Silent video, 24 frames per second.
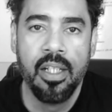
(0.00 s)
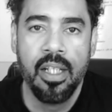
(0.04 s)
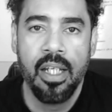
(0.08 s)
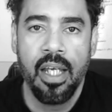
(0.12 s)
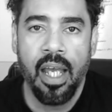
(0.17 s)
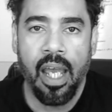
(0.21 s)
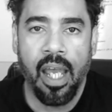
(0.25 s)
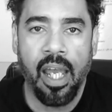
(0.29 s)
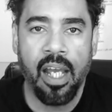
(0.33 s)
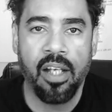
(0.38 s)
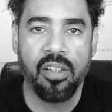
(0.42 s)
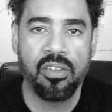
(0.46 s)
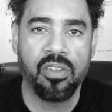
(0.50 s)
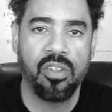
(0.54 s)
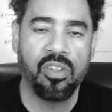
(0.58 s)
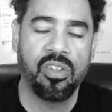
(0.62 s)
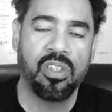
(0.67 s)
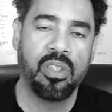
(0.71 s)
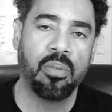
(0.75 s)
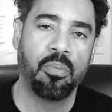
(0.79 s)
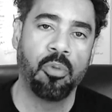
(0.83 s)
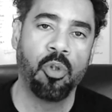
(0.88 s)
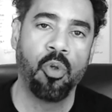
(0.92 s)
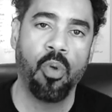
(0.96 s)
answer
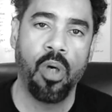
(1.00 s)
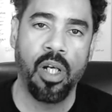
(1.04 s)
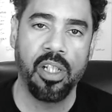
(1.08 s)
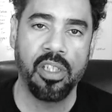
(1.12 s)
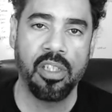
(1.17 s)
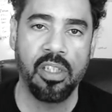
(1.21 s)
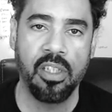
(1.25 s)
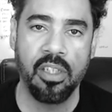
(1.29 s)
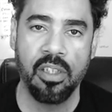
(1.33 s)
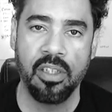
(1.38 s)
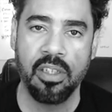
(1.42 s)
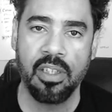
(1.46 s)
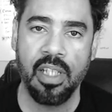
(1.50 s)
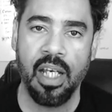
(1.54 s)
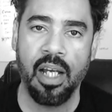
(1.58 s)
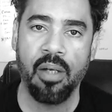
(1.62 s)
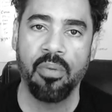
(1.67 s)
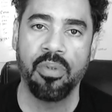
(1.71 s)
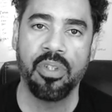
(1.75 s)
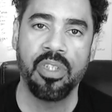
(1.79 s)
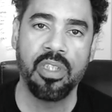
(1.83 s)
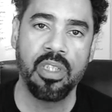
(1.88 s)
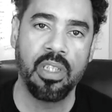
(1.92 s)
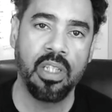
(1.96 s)
some questions I
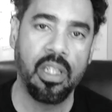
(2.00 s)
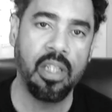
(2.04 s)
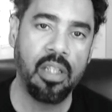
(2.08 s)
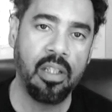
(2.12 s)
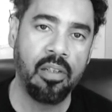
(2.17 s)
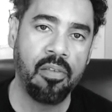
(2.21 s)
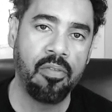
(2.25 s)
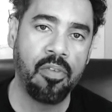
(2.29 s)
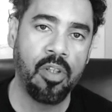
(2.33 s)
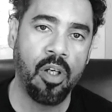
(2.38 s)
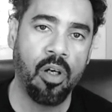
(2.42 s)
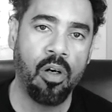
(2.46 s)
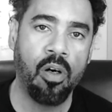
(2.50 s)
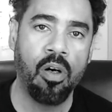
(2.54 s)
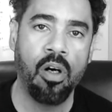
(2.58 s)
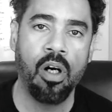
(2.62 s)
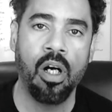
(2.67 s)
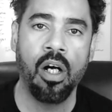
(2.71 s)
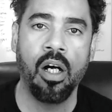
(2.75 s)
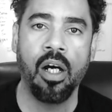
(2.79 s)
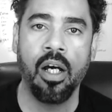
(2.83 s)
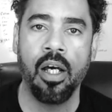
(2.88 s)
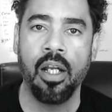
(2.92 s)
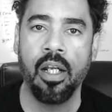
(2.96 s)
received
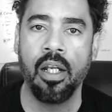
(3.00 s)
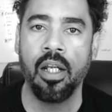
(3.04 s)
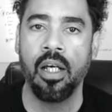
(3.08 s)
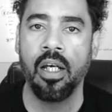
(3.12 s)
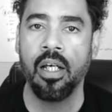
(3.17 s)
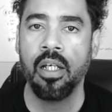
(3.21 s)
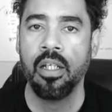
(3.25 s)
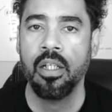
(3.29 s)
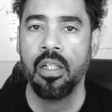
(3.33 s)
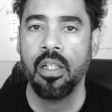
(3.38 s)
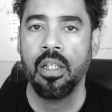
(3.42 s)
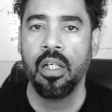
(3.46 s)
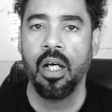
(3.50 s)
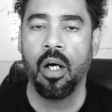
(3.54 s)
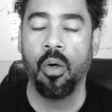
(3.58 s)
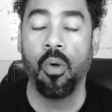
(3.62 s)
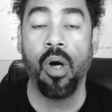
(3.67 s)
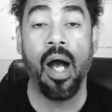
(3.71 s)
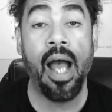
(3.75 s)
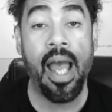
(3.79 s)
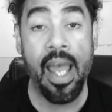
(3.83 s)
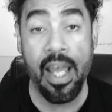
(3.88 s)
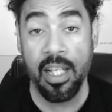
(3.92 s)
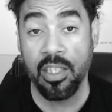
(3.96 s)

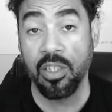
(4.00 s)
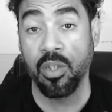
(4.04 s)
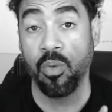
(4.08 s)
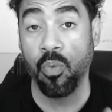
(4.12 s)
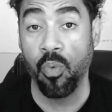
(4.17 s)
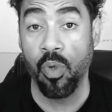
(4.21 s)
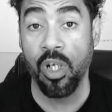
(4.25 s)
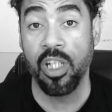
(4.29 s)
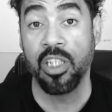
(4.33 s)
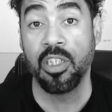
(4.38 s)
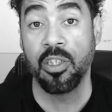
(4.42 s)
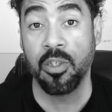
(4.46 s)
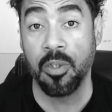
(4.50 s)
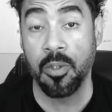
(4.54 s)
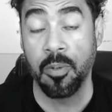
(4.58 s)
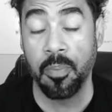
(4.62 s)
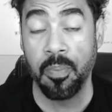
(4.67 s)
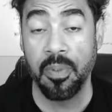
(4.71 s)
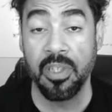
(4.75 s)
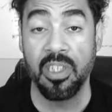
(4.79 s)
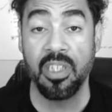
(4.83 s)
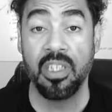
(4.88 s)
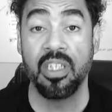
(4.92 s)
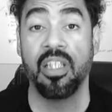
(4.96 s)
answer one
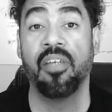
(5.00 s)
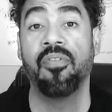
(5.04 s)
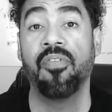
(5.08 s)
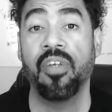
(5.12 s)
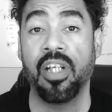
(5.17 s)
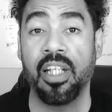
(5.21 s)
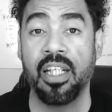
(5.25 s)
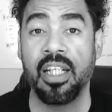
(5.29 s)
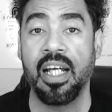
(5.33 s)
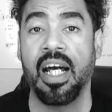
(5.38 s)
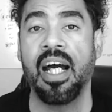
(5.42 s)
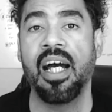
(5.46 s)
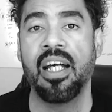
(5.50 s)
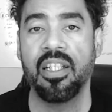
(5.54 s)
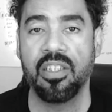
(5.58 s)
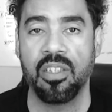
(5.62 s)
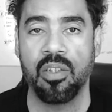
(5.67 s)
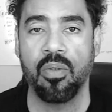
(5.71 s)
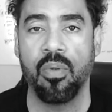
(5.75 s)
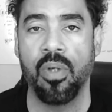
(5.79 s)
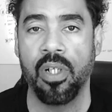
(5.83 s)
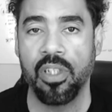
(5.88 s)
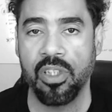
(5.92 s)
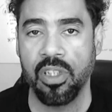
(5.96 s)
specific guy's
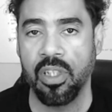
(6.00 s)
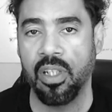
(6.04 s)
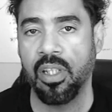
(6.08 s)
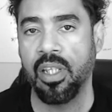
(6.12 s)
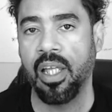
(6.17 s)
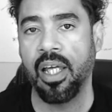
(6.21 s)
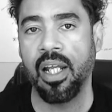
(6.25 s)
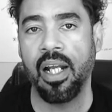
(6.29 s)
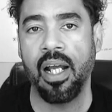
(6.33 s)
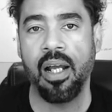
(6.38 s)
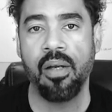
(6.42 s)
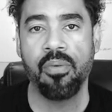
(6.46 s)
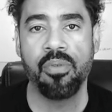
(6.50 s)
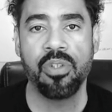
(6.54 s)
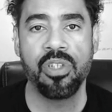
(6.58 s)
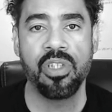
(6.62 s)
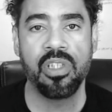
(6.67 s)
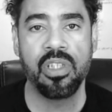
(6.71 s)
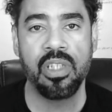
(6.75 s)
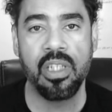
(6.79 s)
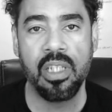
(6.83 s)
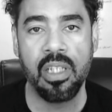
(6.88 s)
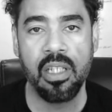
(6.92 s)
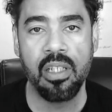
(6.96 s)
question that I
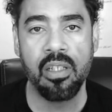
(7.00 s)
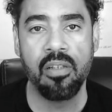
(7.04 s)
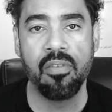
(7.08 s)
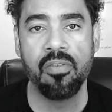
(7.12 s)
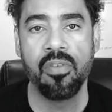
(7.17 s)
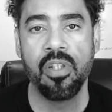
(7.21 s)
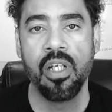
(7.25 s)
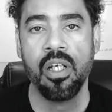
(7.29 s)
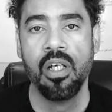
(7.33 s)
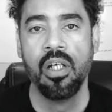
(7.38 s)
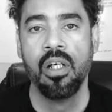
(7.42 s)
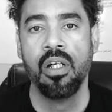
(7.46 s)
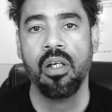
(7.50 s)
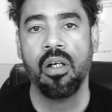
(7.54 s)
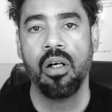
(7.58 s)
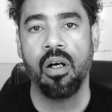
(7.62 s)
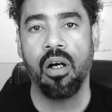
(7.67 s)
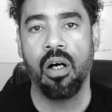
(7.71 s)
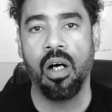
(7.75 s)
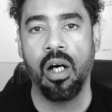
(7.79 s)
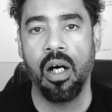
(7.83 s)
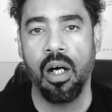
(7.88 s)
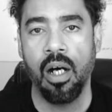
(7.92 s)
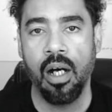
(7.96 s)
received
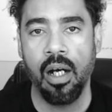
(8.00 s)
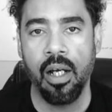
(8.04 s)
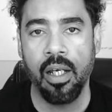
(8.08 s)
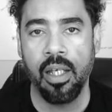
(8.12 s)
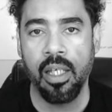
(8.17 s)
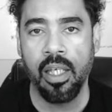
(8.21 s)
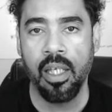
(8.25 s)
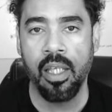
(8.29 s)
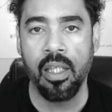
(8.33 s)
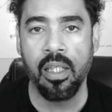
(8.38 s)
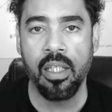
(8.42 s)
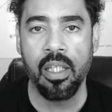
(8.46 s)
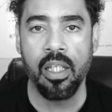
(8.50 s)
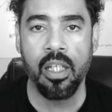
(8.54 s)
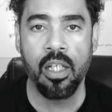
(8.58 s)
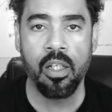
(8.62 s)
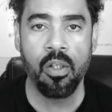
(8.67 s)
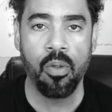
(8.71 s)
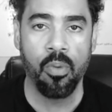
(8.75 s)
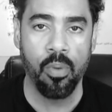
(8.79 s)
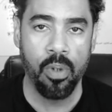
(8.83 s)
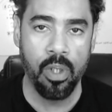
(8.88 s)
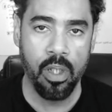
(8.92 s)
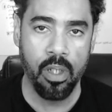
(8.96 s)
in the
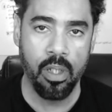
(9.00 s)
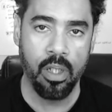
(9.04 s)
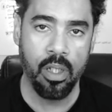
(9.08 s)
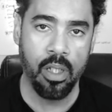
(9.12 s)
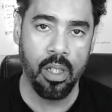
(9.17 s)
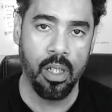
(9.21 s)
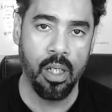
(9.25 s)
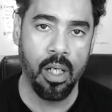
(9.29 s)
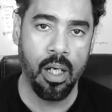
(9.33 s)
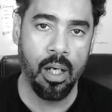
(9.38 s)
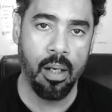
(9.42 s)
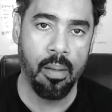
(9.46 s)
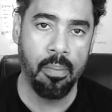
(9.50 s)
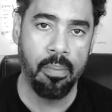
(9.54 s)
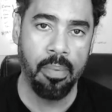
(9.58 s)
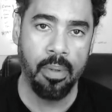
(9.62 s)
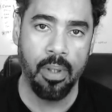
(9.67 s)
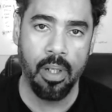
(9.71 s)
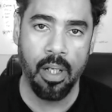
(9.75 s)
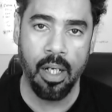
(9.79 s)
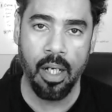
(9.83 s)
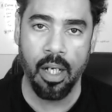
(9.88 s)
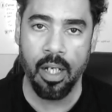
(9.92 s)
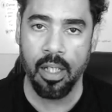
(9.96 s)
Career
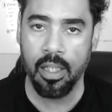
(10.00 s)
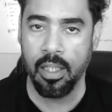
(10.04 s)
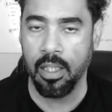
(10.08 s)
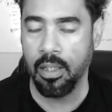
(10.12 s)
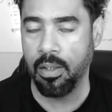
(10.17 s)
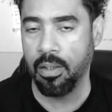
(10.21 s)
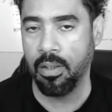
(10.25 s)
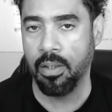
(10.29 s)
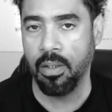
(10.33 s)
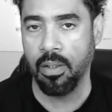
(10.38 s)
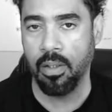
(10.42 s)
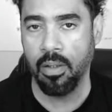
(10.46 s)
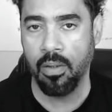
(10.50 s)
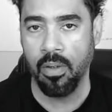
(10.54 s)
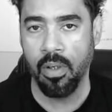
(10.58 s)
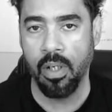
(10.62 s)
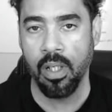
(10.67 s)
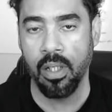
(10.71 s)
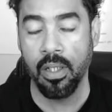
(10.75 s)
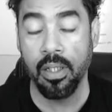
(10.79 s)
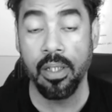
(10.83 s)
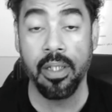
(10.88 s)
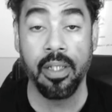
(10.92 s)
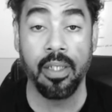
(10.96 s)
Hub here
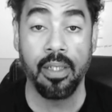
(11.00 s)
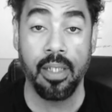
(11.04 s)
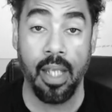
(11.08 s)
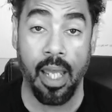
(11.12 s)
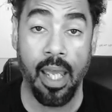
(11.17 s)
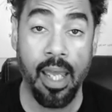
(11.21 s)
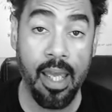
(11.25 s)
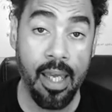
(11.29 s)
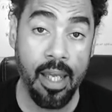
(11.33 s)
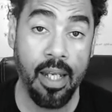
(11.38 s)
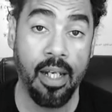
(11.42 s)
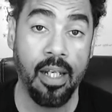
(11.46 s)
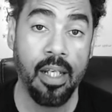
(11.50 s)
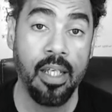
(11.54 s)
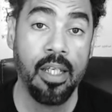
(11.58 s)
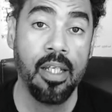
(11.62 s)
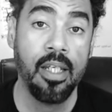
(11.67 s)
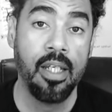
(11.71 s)
on LinkedIn.